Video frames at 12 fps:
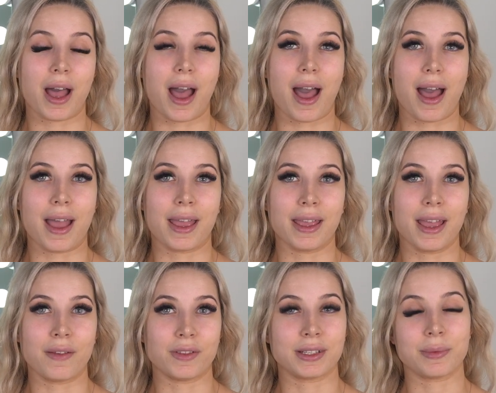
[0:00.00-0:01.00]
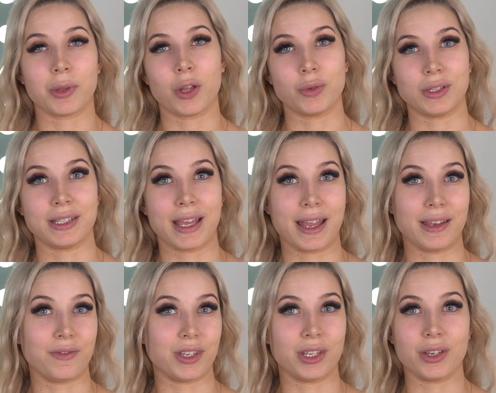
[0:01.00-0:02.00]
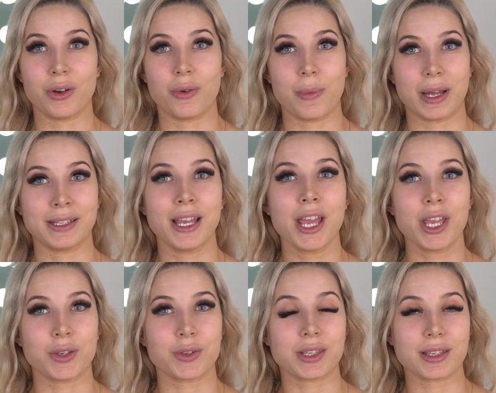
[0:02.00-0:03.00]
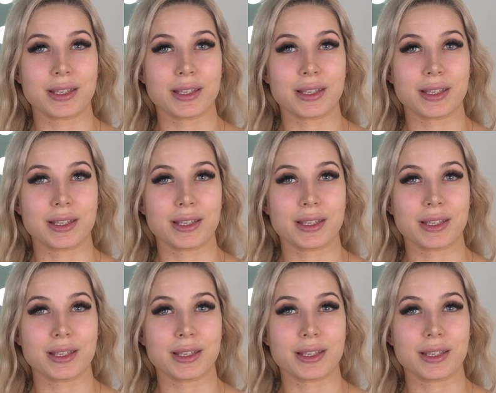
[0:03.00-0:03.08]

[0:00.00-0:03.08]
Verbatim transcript: I have not uploaded any video, but you still